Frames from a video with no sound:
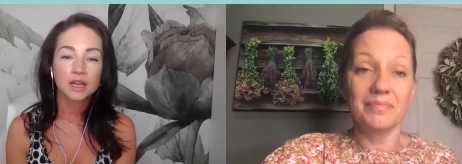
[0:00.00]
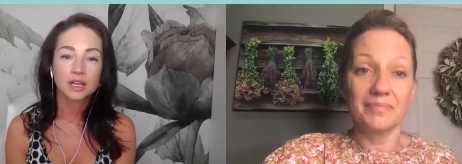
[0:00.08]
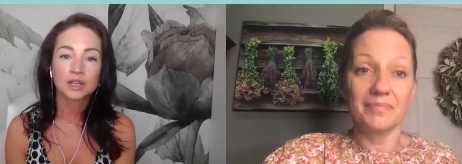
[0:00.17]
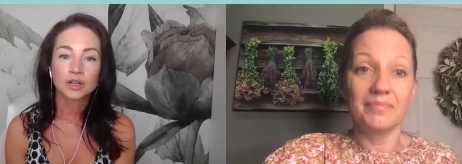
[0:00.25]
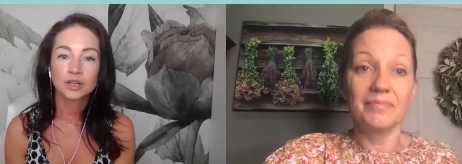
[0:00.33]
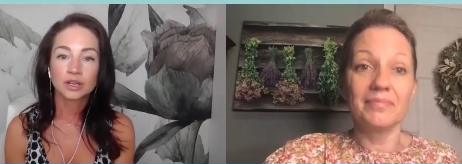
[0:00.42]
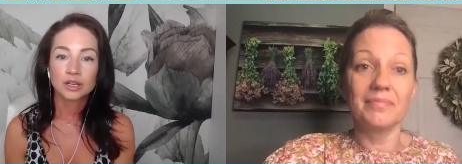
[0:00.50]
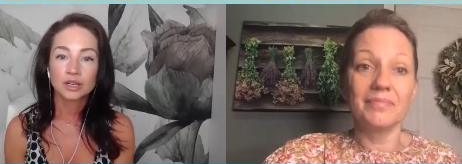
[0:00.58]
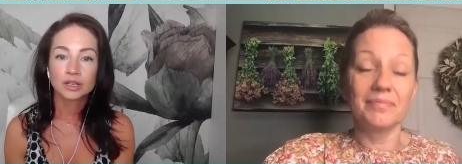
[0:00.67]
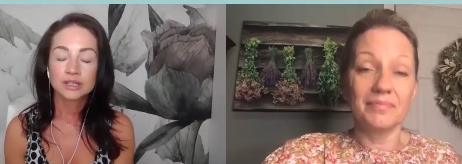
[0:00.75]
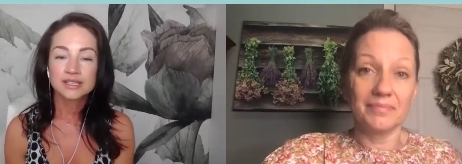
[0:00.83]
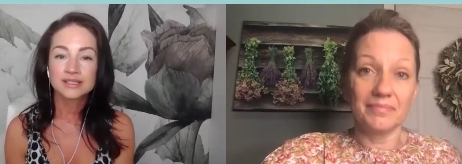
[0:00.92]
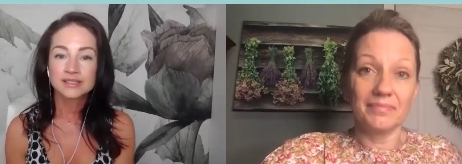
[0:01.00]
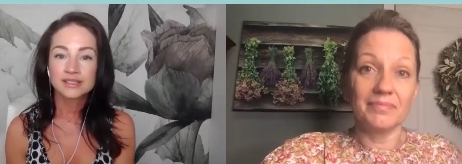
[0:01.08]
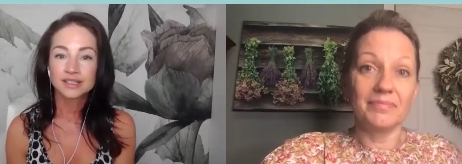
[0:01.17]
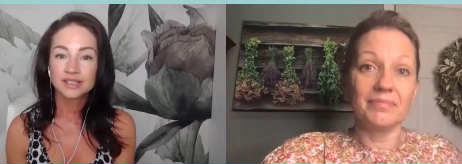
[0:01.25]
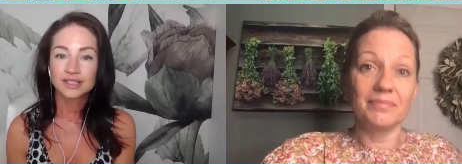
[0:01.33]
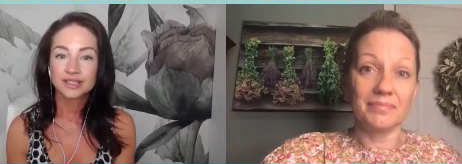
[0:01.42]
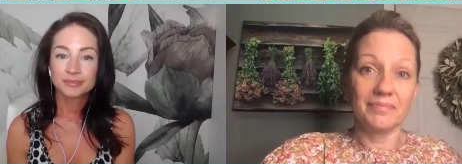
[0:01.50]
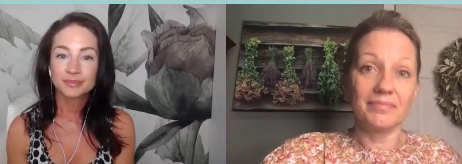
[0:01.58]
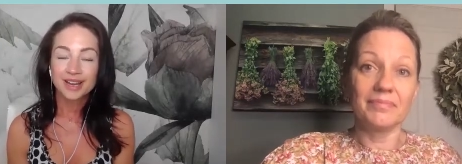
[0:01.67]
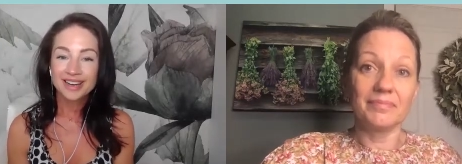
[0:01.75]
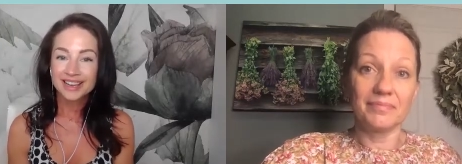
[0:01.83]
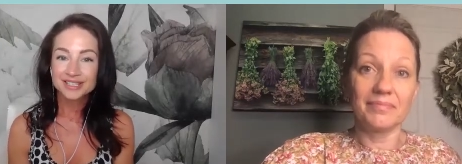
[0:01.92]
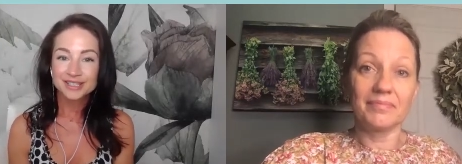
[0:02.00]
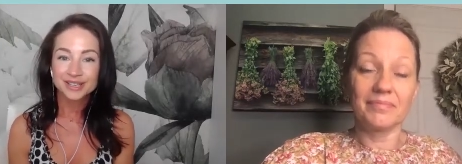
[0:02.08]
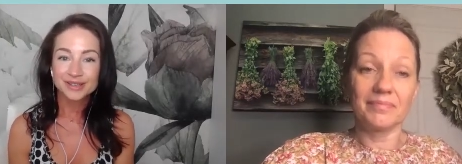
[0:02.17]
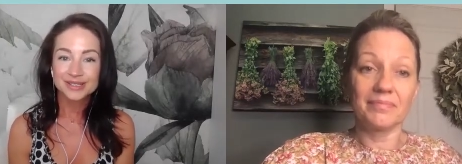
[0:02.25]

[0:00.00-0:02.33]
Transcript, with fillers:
Speaker 1: your, your body actually goes